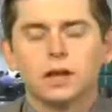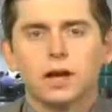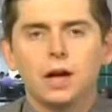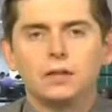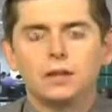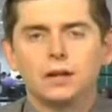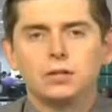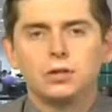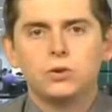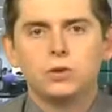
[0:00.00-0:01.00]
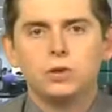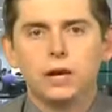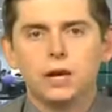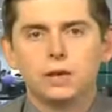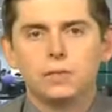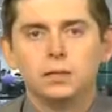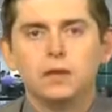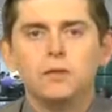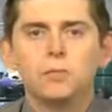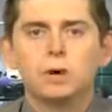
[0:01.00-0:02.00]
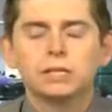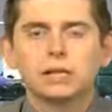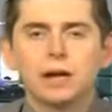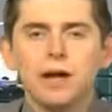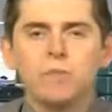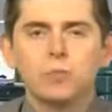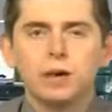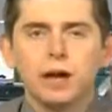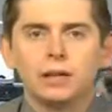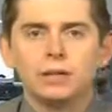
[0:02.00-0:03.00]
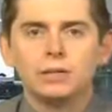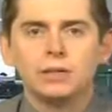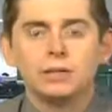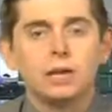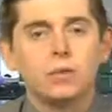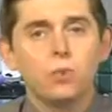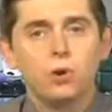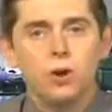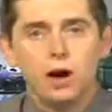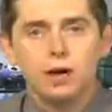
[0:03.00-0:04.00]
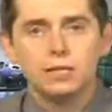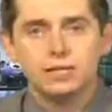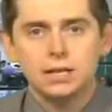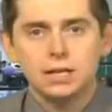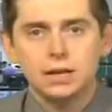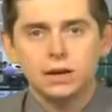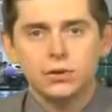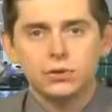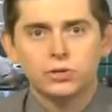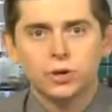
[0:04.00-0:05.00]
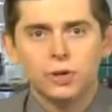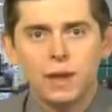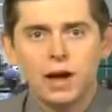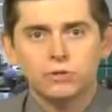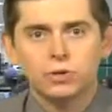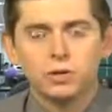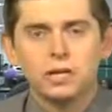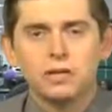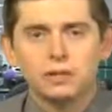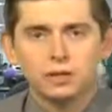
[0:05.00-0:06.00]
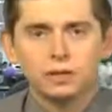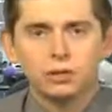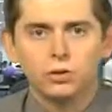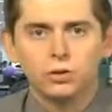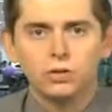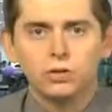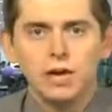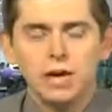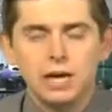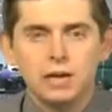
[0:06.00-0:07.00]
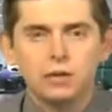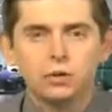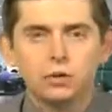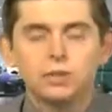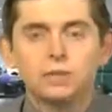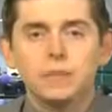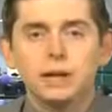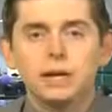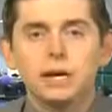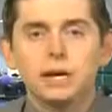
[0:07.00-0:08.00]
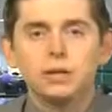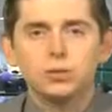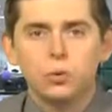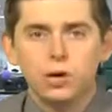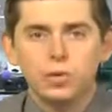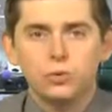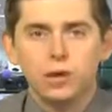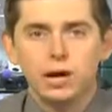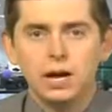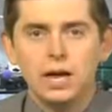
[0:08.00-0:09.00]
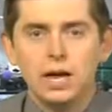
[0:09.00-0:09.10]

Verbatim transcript: And thanks to Clayton, Bolivian President Evo Morales says he will not seek another term after his concludes. He concludes his mandate in 2020.